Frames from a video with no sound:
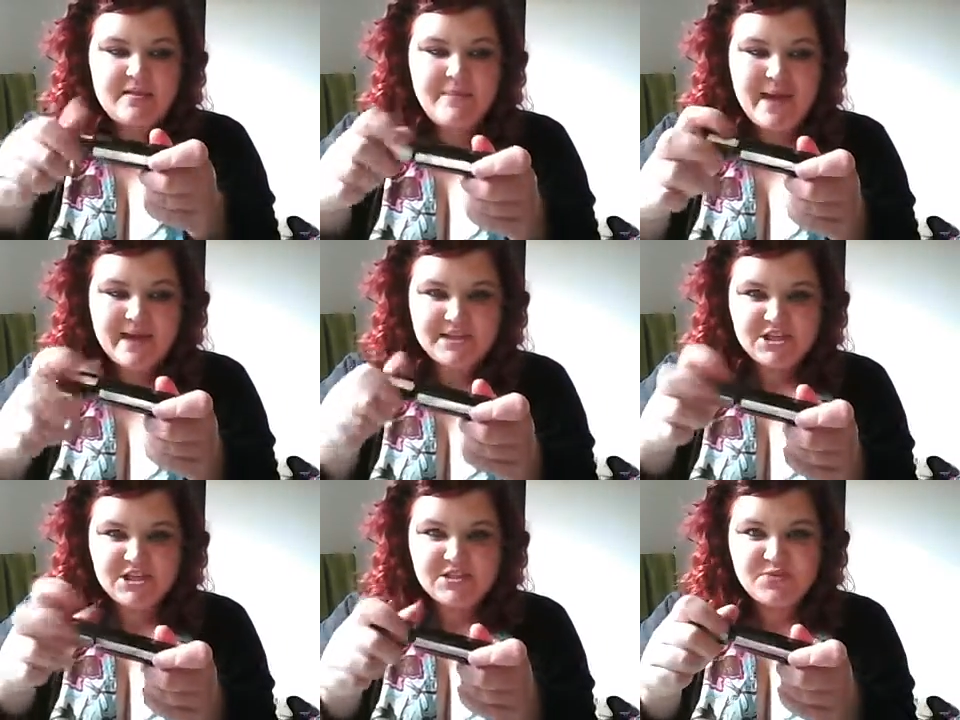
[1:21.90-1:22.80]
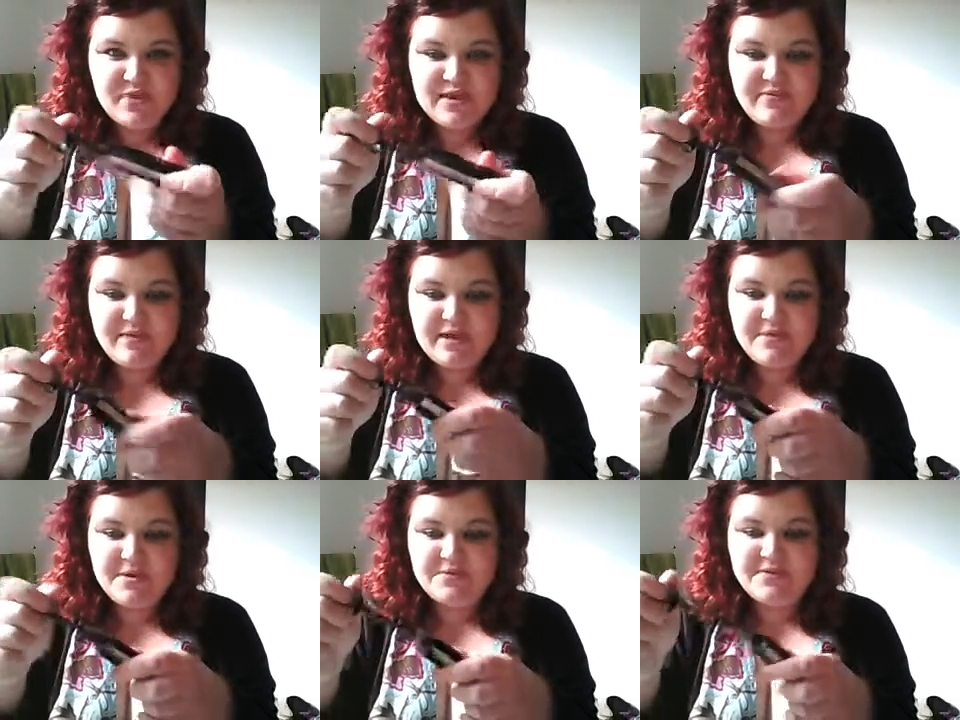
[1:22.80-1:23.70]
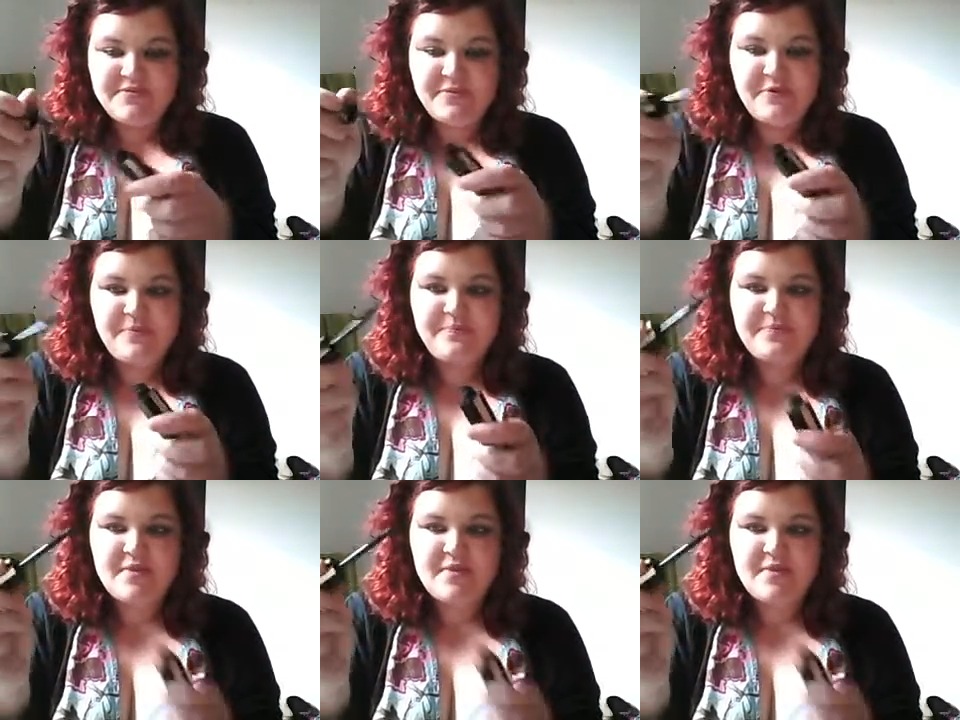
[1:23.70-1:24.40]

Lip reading: Packaging is really, really beautiful.